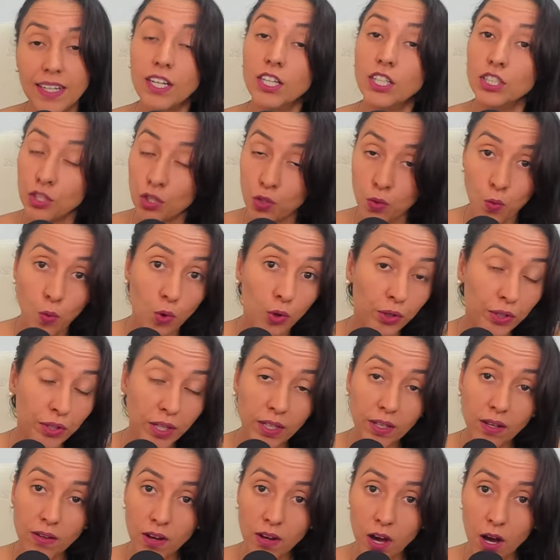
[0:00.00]
You're working
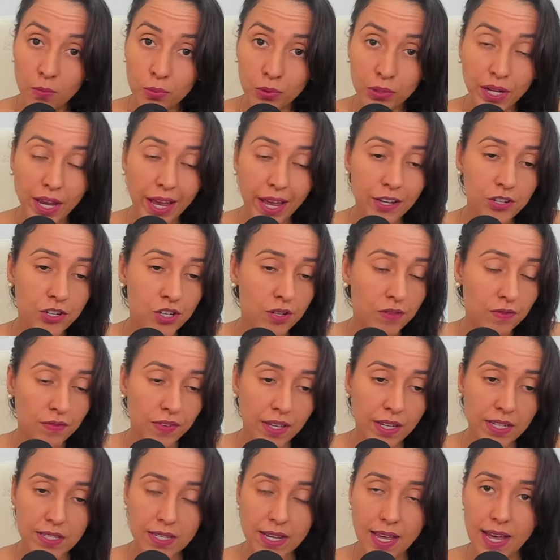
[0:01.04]
on comprehension,
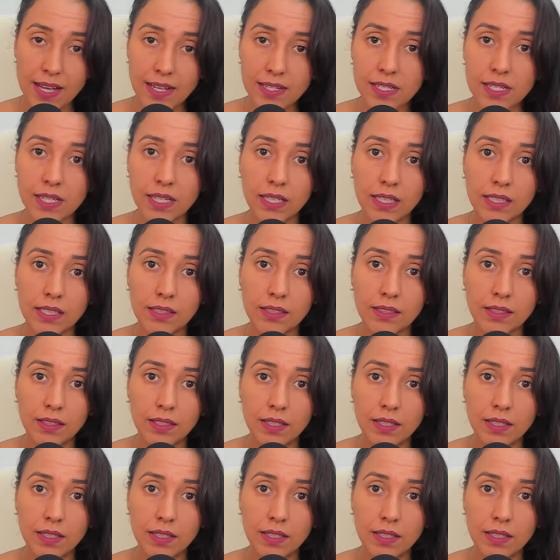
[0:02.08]
fantastic.